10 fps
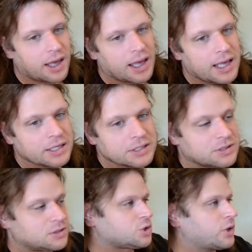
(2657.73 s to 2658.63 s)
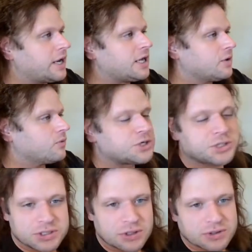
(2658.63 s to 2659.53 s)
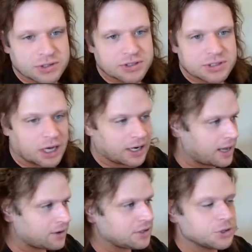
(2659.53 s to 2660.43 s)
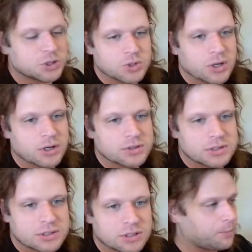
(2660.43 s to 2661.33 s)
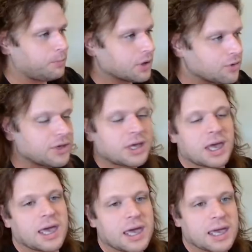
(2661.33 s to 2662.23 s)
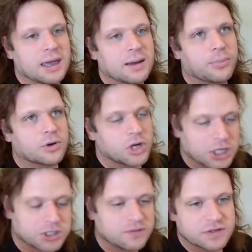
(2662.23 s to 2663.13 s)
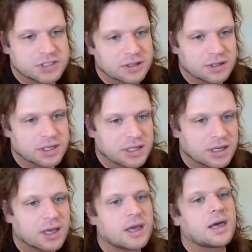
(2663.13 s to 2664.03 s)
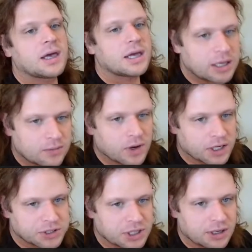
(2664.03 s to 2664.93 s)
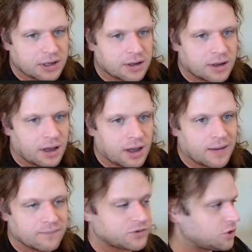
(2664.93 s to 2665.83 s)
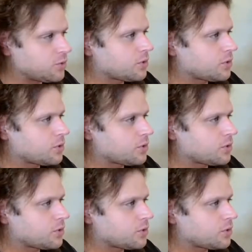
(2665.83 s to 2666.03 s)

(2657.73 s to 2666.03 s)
is training Russian soldiers on how to use drones. They're building a production facility in Russia to